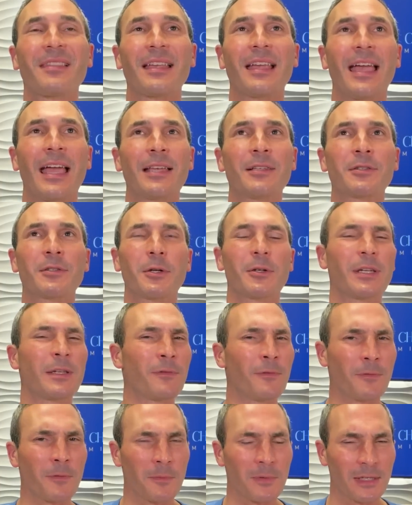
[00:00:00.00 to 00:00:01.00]
And so,
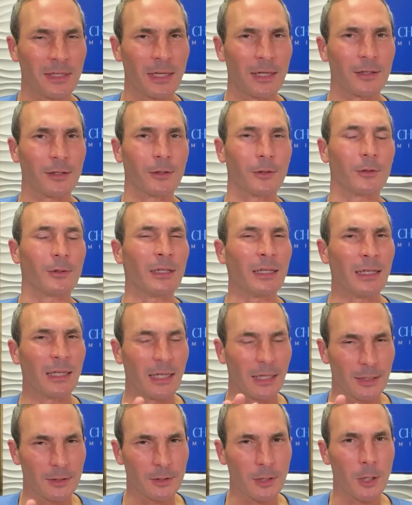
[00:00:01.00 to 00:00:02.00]
even from the get go,
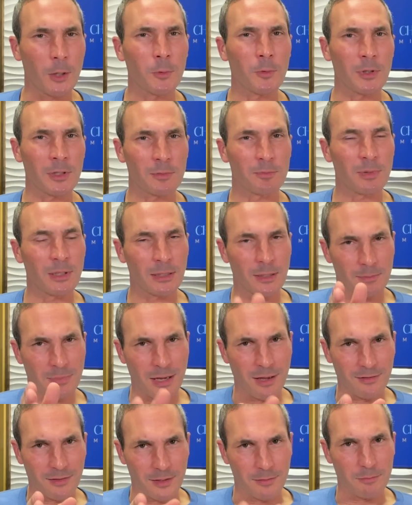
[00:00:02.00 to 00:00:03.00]
it's always been
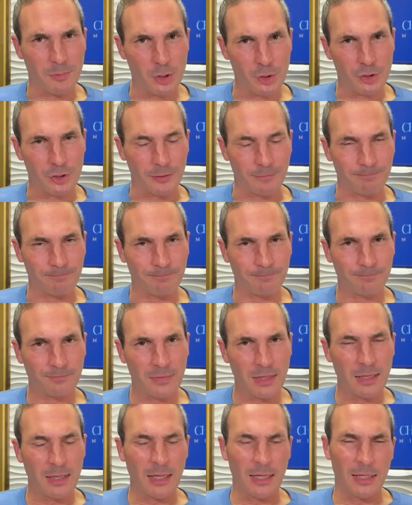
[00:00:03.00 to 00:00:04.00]
about the mission,
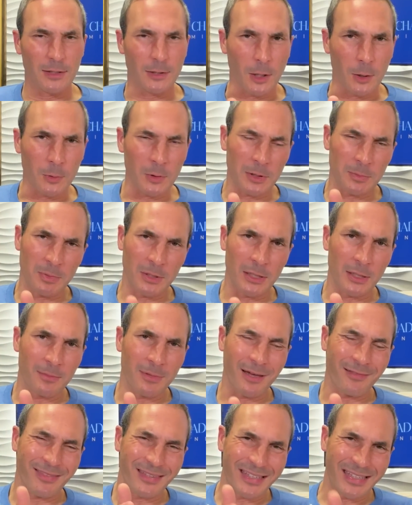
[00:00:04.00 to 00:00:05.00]
it's always been
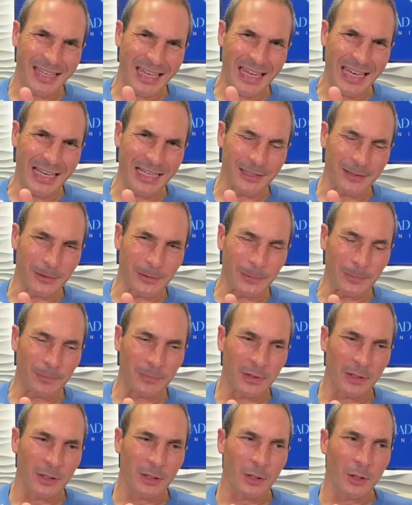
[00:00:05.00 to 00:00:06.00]
about the kingdom.
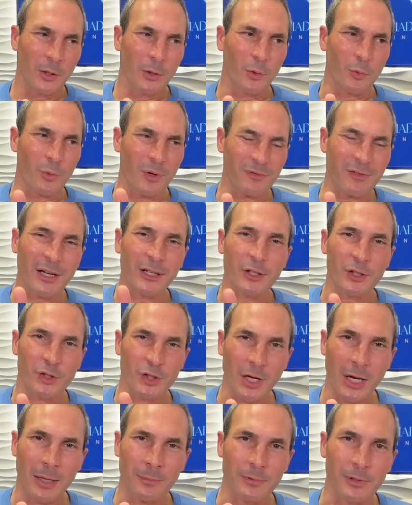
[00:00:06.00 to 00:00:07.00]
We've got a
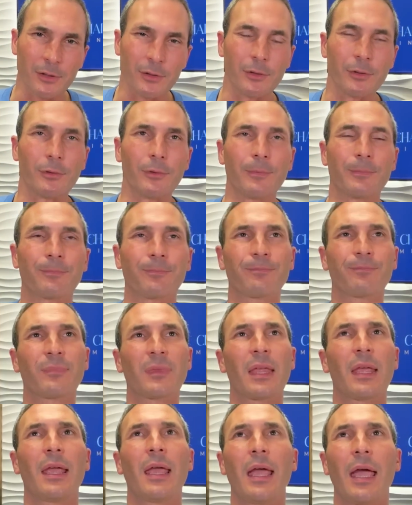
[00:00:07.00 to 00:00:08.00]
job to do.
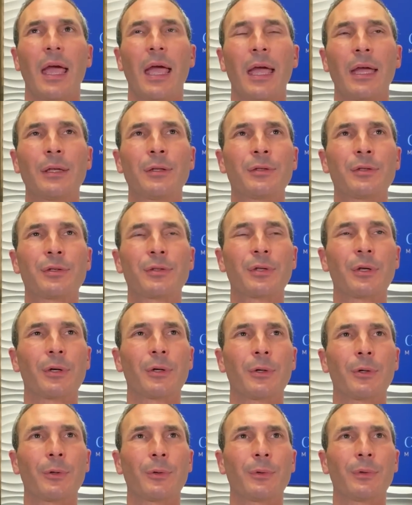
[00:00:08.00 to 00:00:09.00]
And
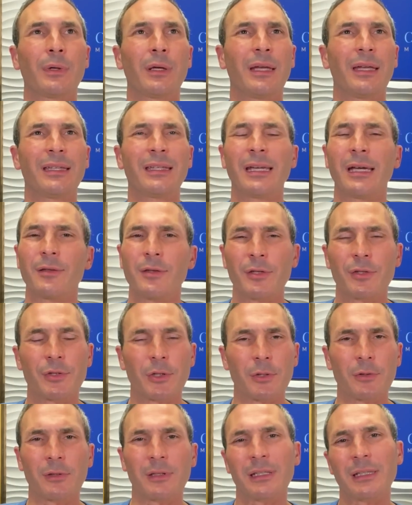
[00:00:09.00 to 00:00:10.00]
so, yeah, this
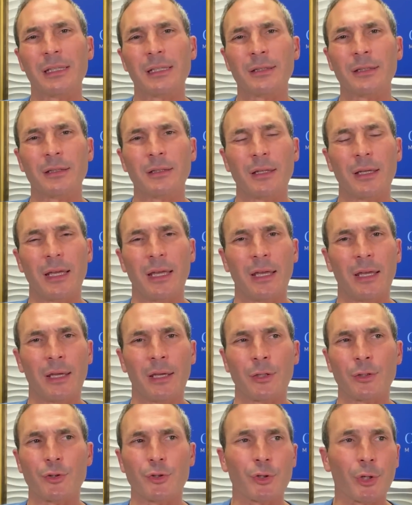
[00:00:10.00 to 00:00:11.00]
certainly isn't
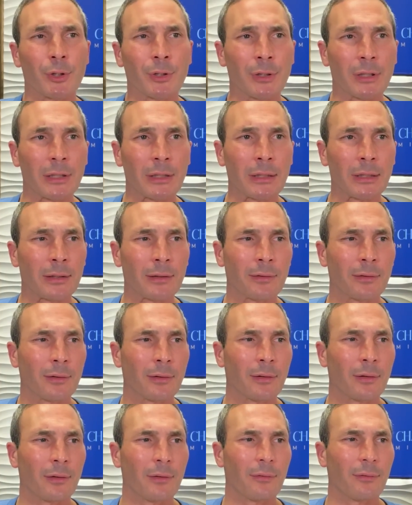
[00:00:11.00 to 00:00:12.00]
a journey
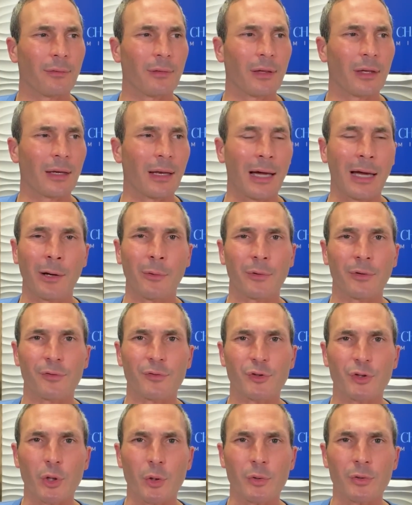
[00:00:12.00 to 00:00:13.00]
that I would have
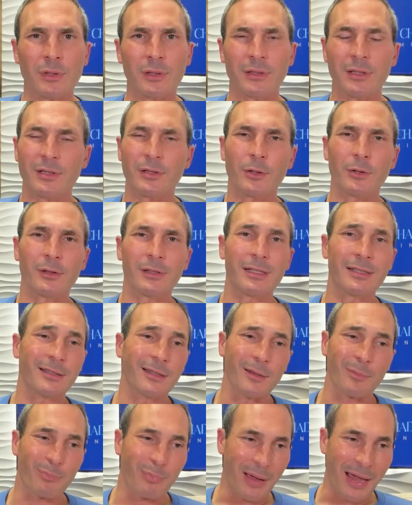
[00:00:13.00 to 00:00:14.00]
chosen. This certainly isn't
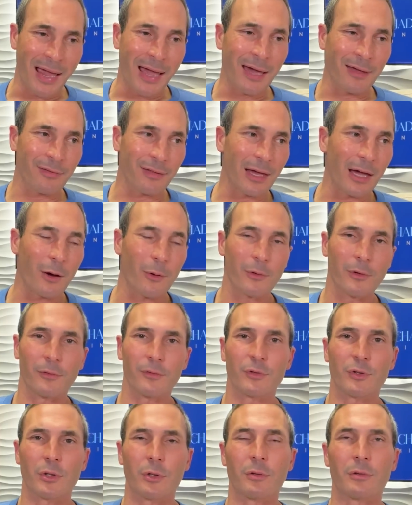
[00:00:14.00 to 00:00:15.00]
the path I would
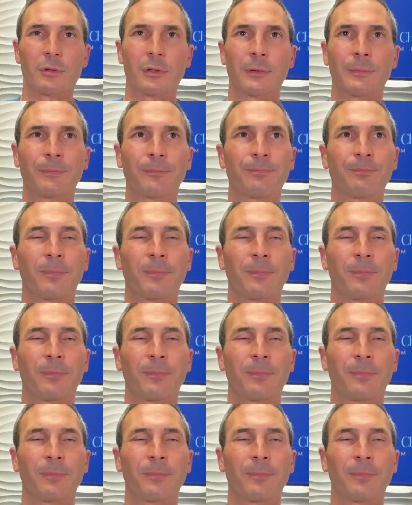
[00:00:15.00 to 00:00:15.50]
have chosen.